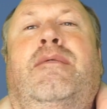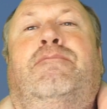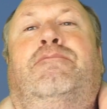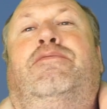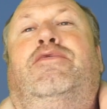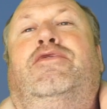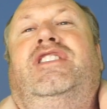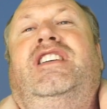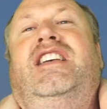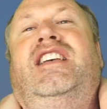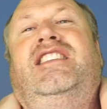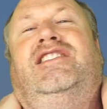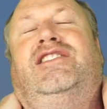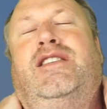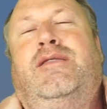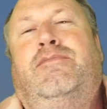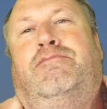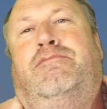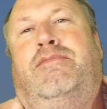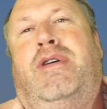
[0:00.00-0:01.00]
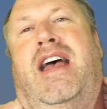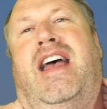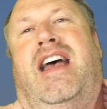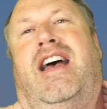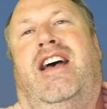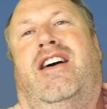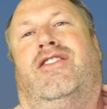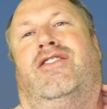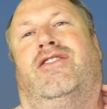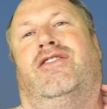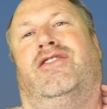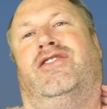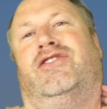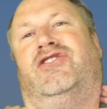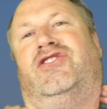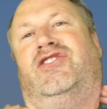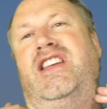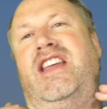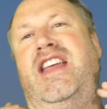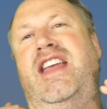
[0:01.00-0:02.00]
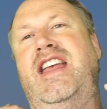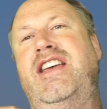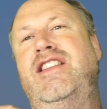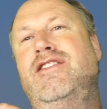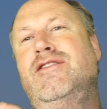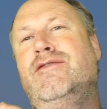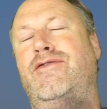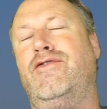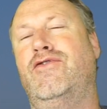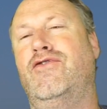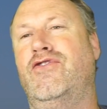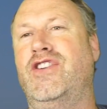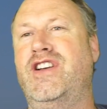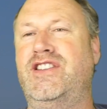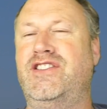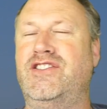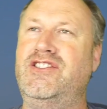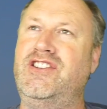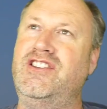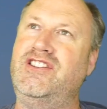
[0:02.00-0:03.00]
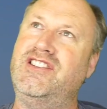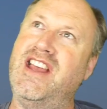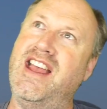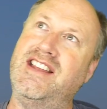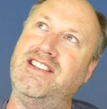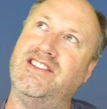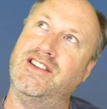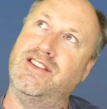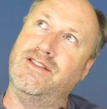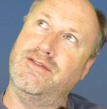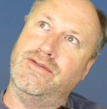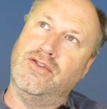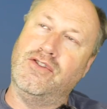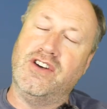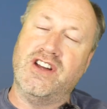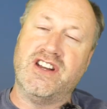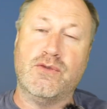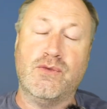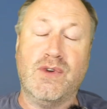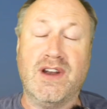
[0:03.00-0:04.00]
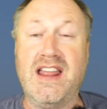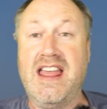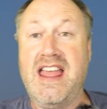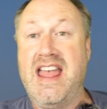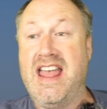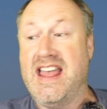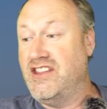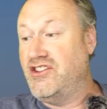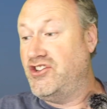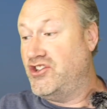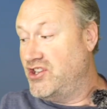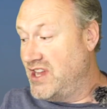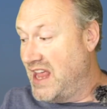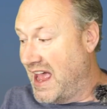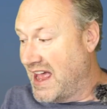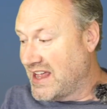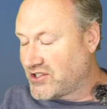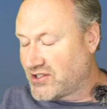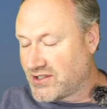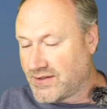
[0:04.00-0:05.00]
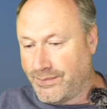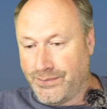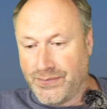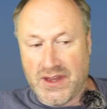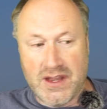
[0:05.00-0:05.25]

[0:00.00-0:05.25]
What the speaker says: but it's about see and avoid and detect and avoid. Well, it is, yes.